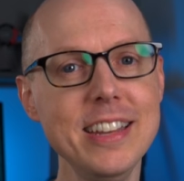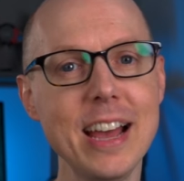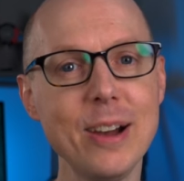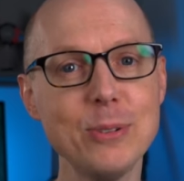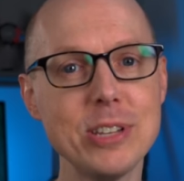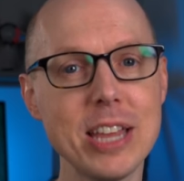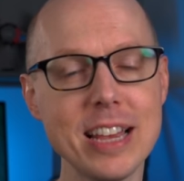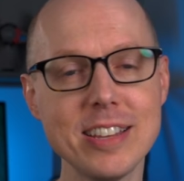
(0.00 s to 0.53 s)

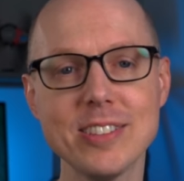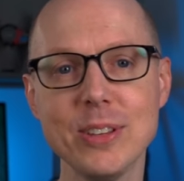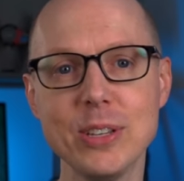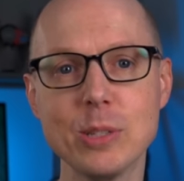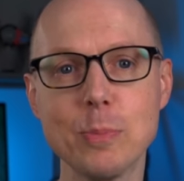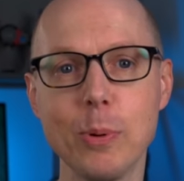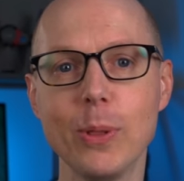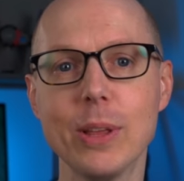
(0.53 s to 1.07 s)
how Tesla
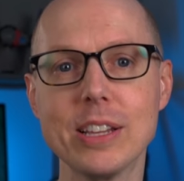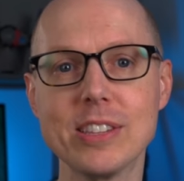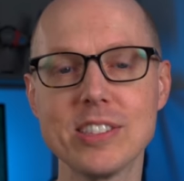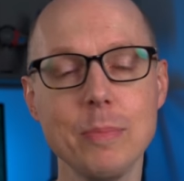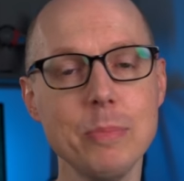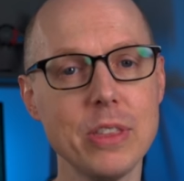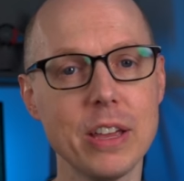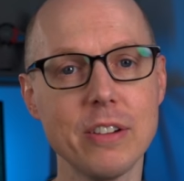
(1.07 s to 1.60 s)
is pulling
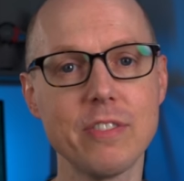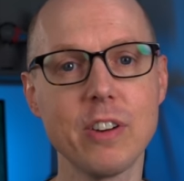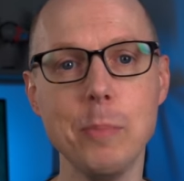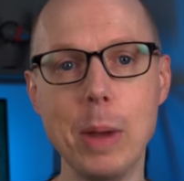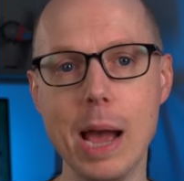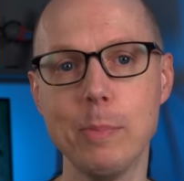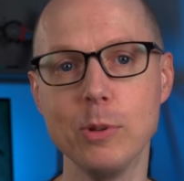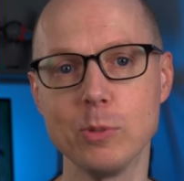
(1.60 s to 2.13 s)
something
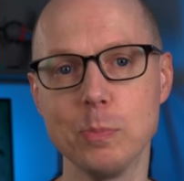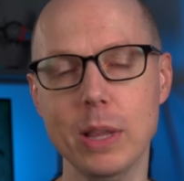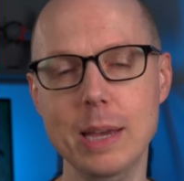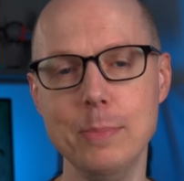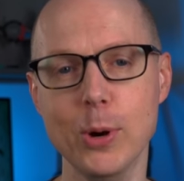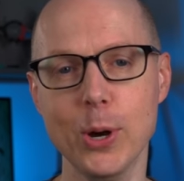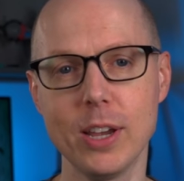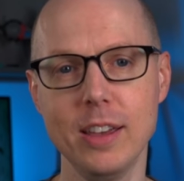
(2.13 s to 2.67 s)
from Apple's
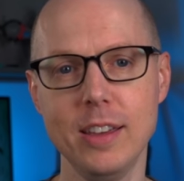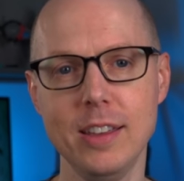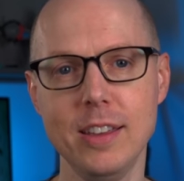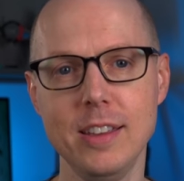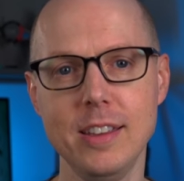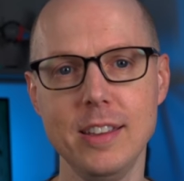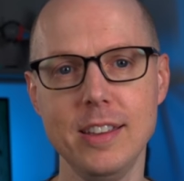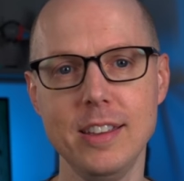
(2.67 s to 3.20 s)
playbook.
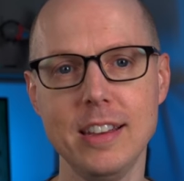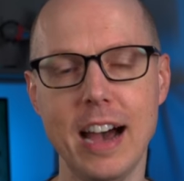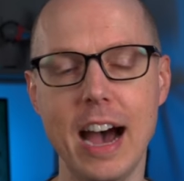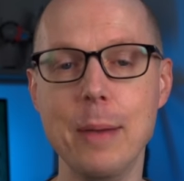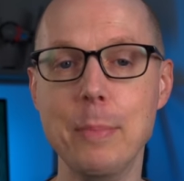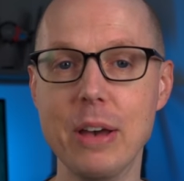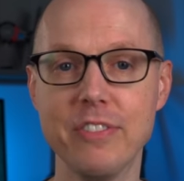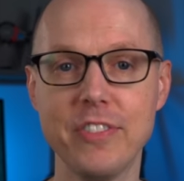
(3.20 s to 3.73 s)

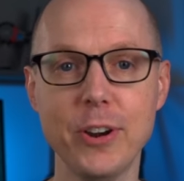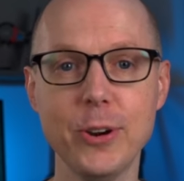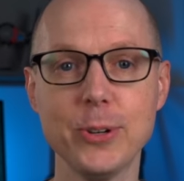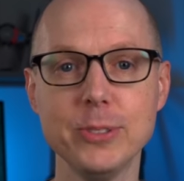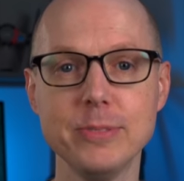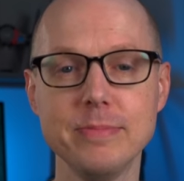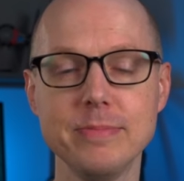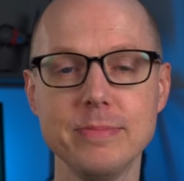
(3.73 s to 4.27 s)
I'm Matt
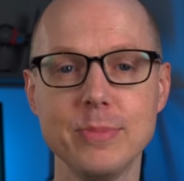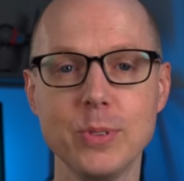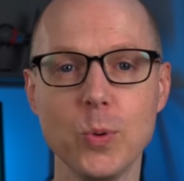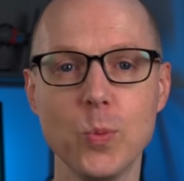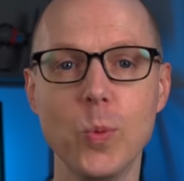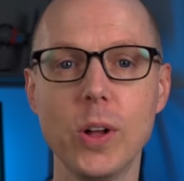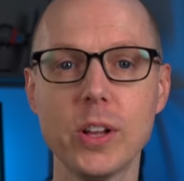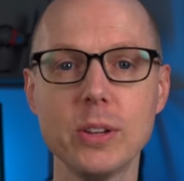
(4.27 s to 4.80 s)
Ferrell.
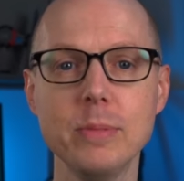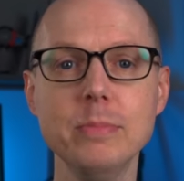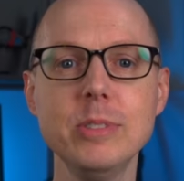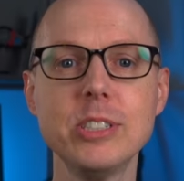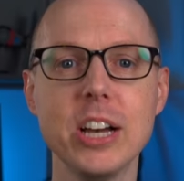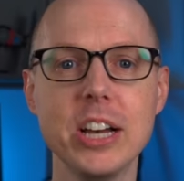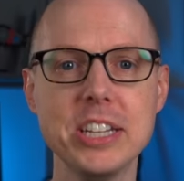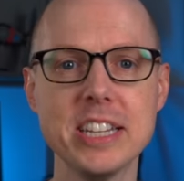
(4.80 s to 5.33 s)
Welcome
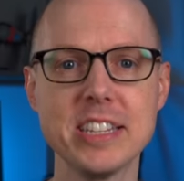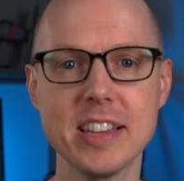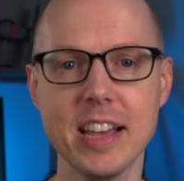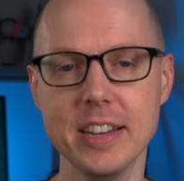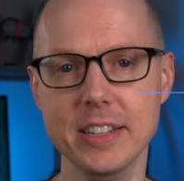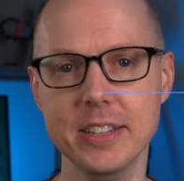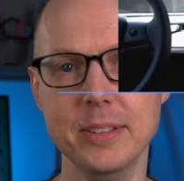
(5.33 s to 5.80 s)
to Undecided.